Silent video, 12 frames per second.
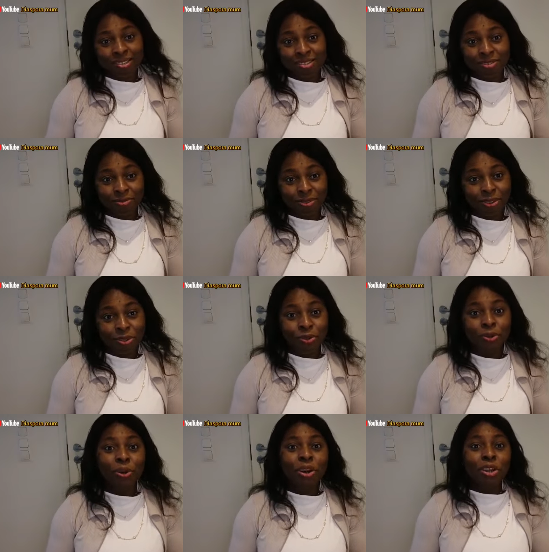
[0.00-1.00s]
this
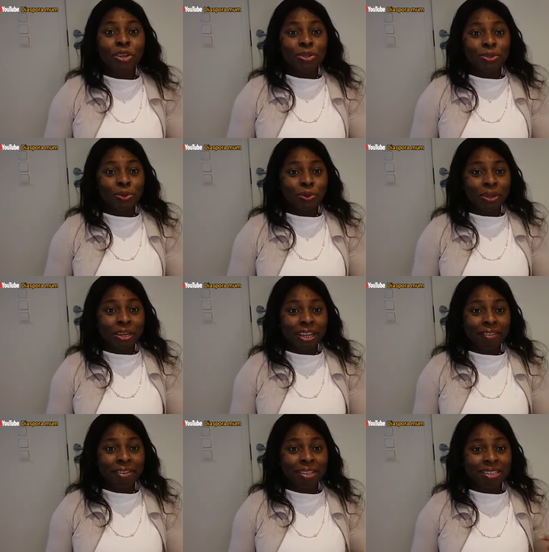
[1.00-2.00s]
video, so
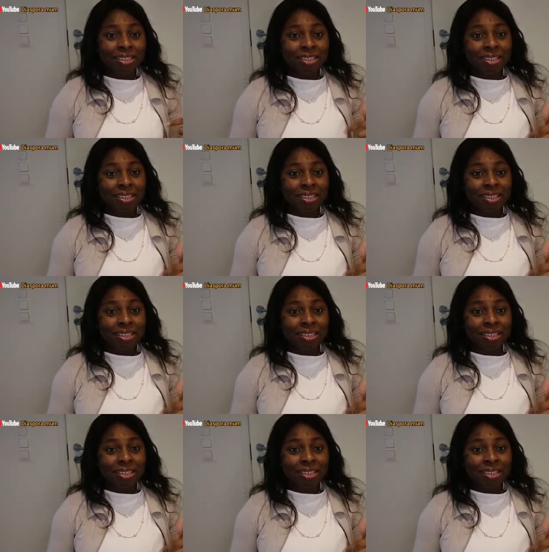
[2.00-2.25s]
leave